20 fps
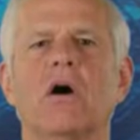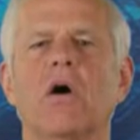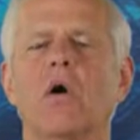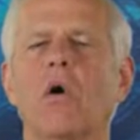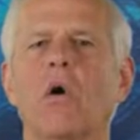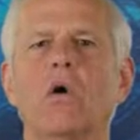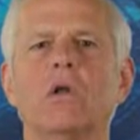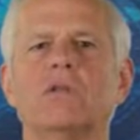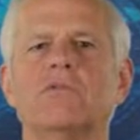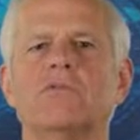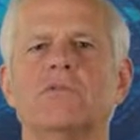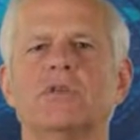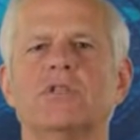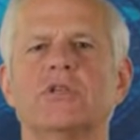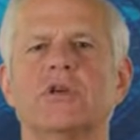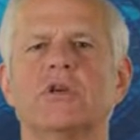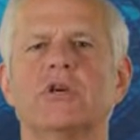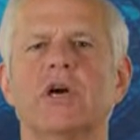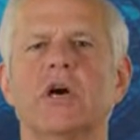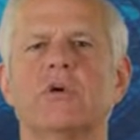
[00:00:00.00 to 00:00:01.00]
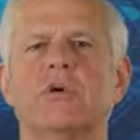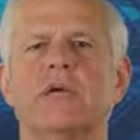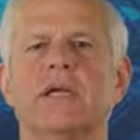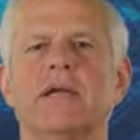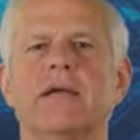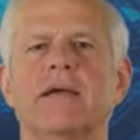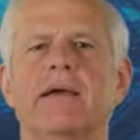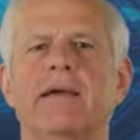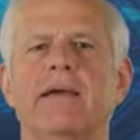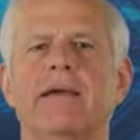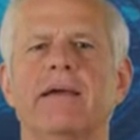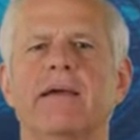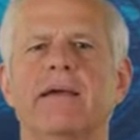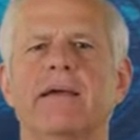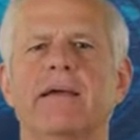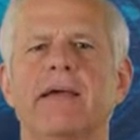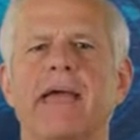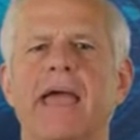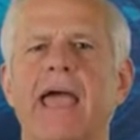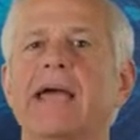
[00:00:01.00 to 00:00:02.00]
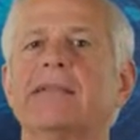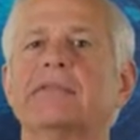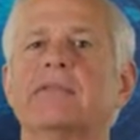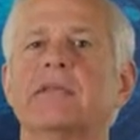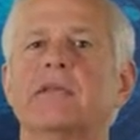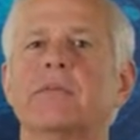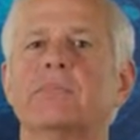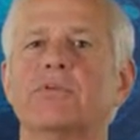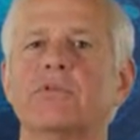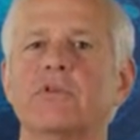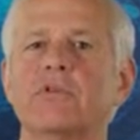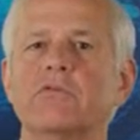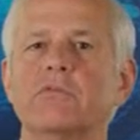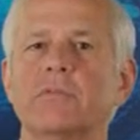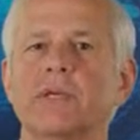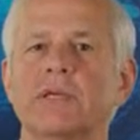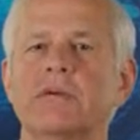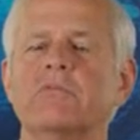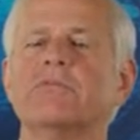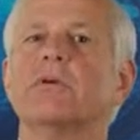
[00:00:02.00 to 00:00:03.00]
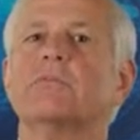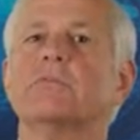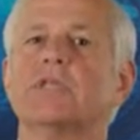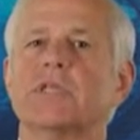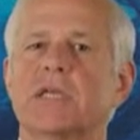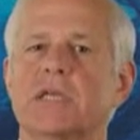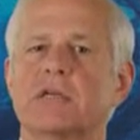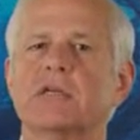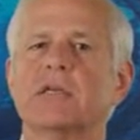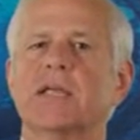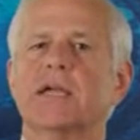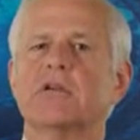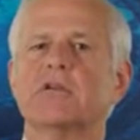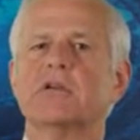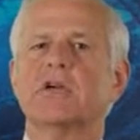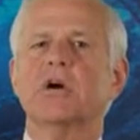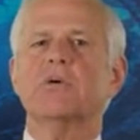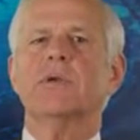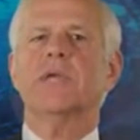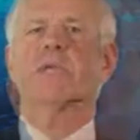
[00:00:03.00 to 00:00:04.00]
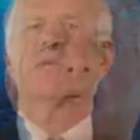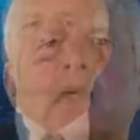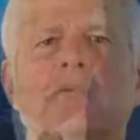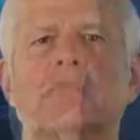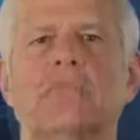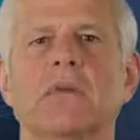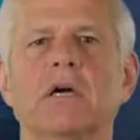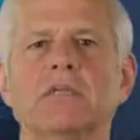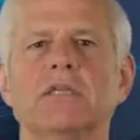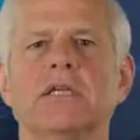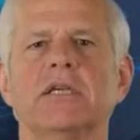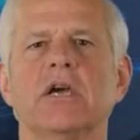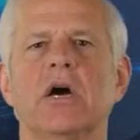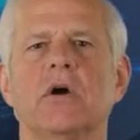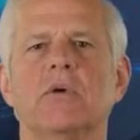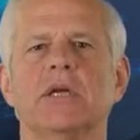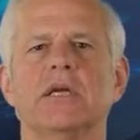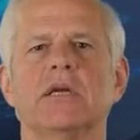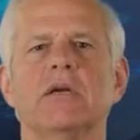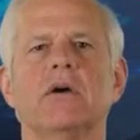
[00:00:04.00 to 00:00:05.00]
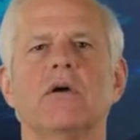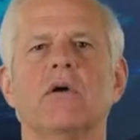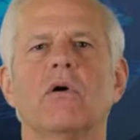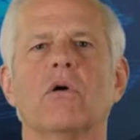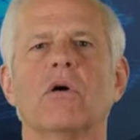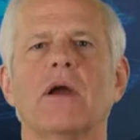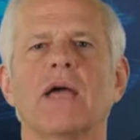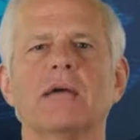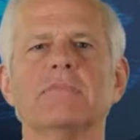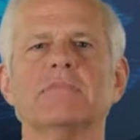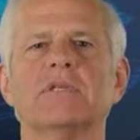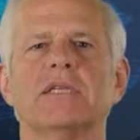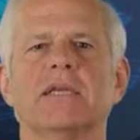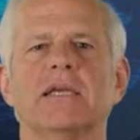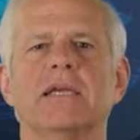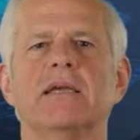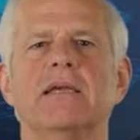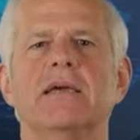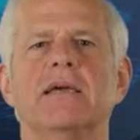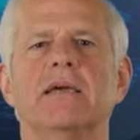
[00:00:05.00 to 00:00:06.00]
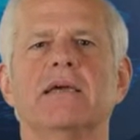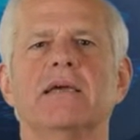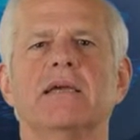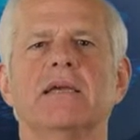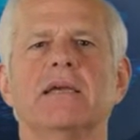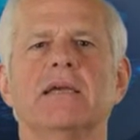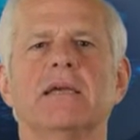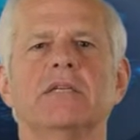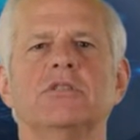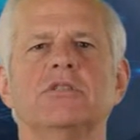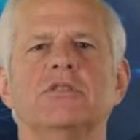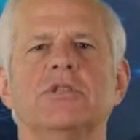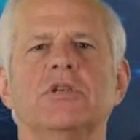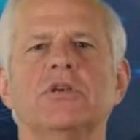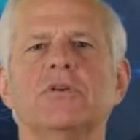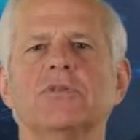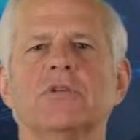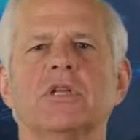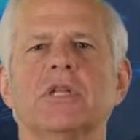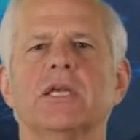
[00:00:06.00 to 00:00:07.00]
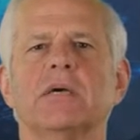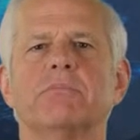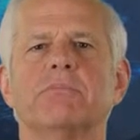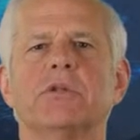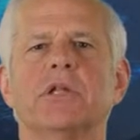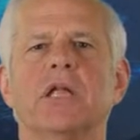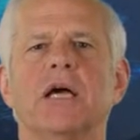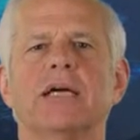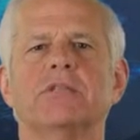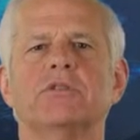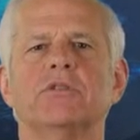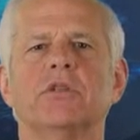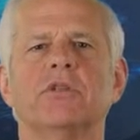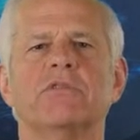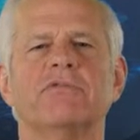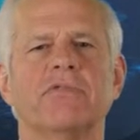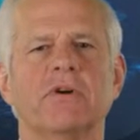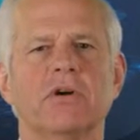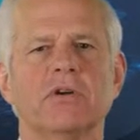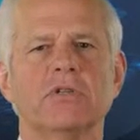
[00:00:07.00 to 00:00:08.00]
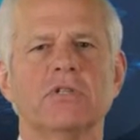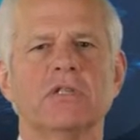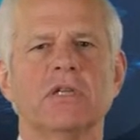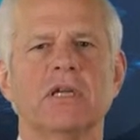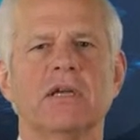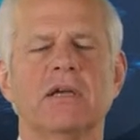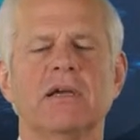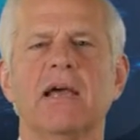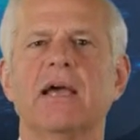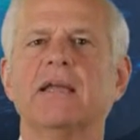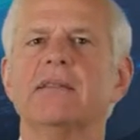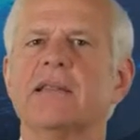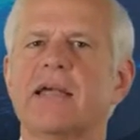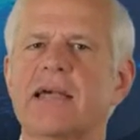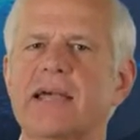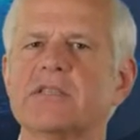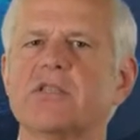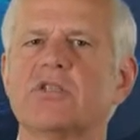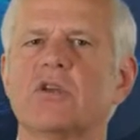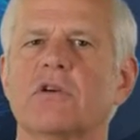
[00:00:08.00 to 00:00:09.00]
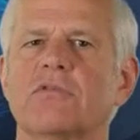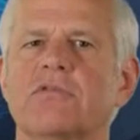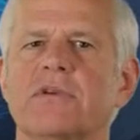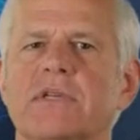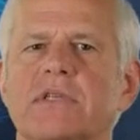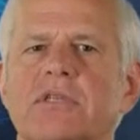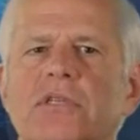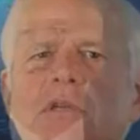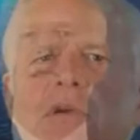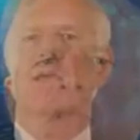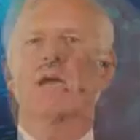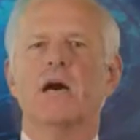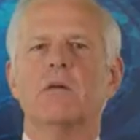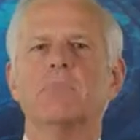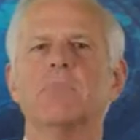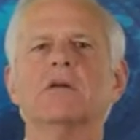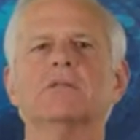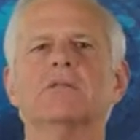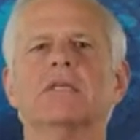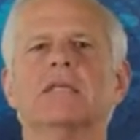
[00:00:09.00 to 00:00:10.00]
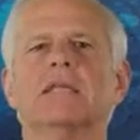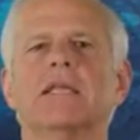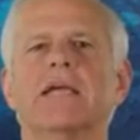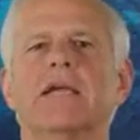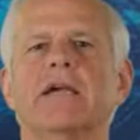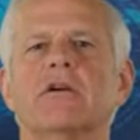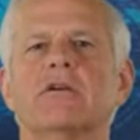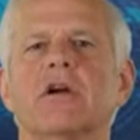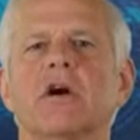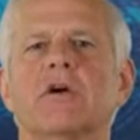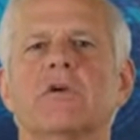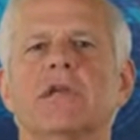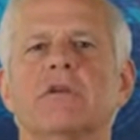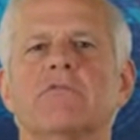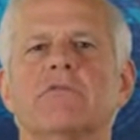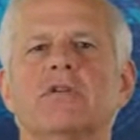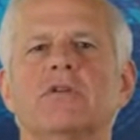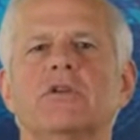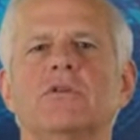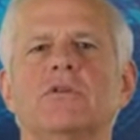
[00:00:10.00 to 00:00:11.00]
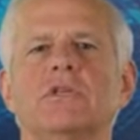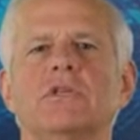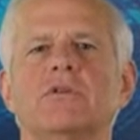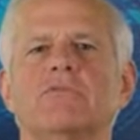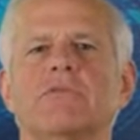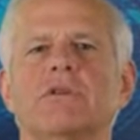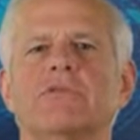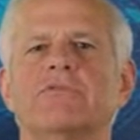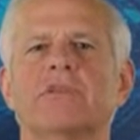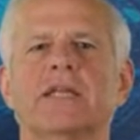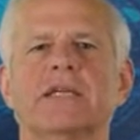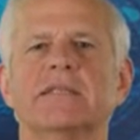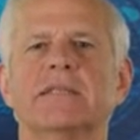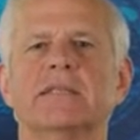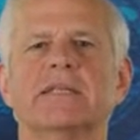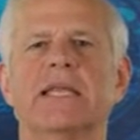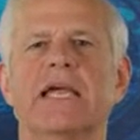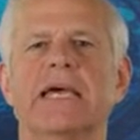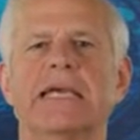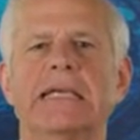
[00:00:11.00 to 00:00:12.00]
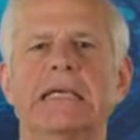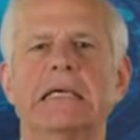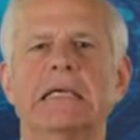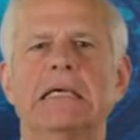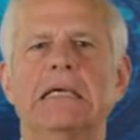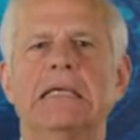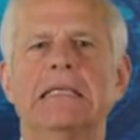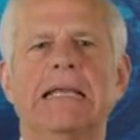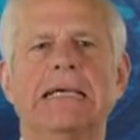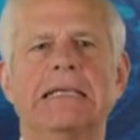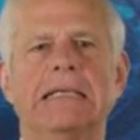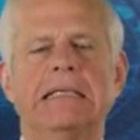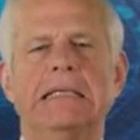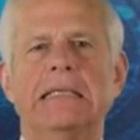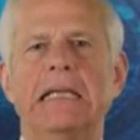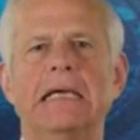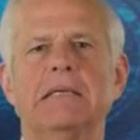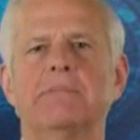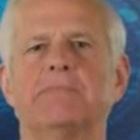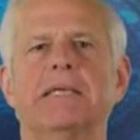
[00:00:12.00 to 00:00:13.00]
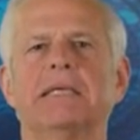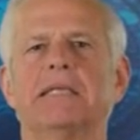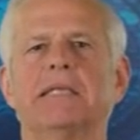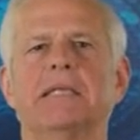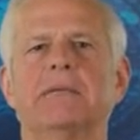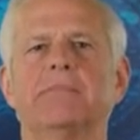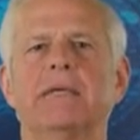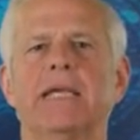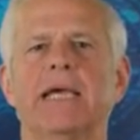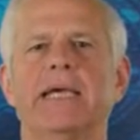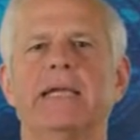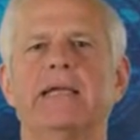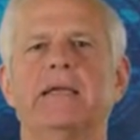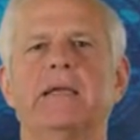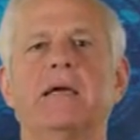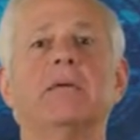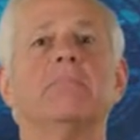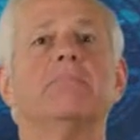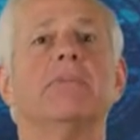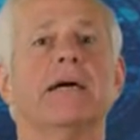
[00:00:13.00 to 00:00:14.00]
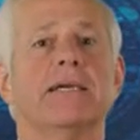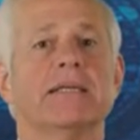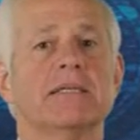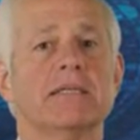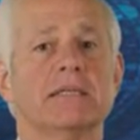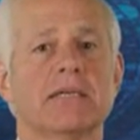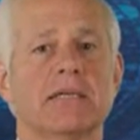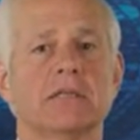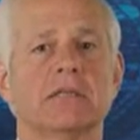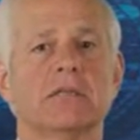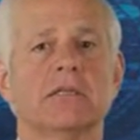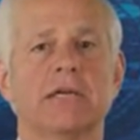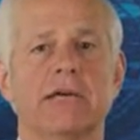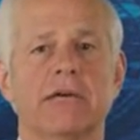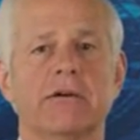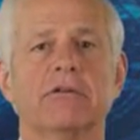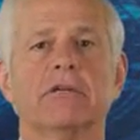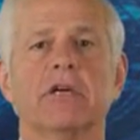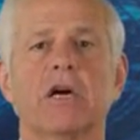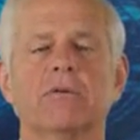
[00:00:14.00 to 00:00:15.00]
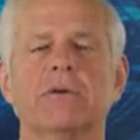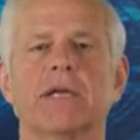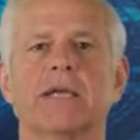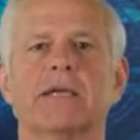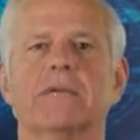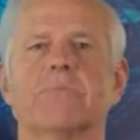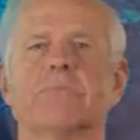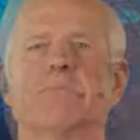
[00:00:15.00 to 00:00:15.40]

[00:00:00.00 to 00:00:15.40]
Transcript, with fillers: all of which are coated, and an improvement from single-layer coating. Multi-coated, or M C, is usually applied to the first and last surface. A multi-layer coating reduces reflected light that cannot be eliminated by a single-layer coating.